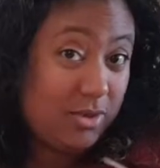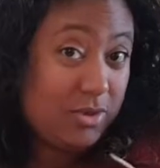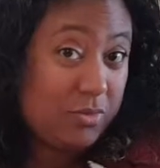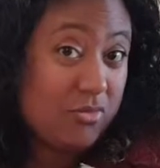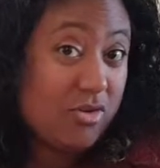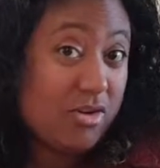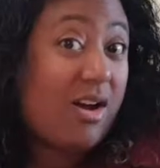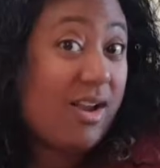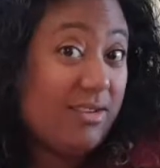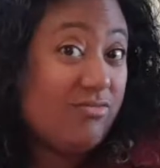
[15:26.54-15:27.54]
don't get me
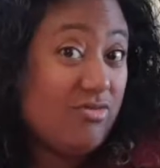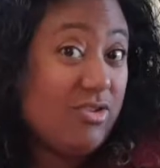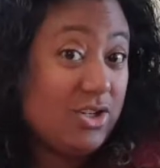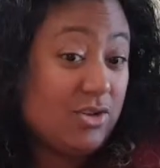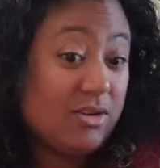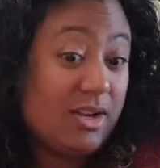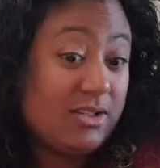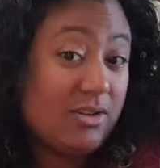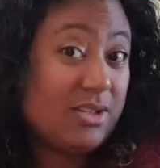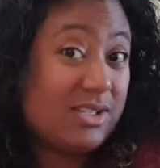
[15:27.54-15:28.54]
wrong, I really do
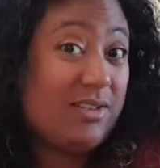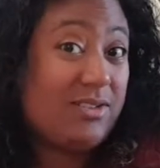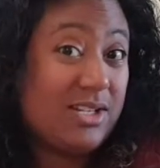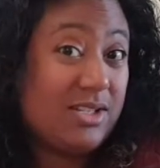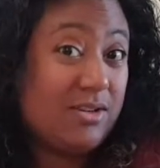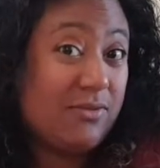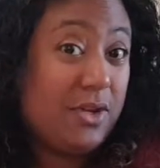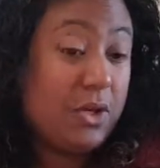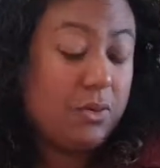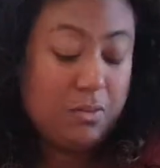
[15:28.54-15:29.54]
like donuts and I've tasted a
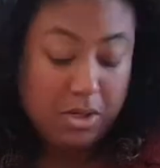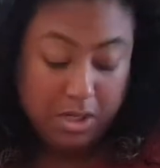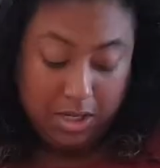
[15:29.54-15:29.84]
few.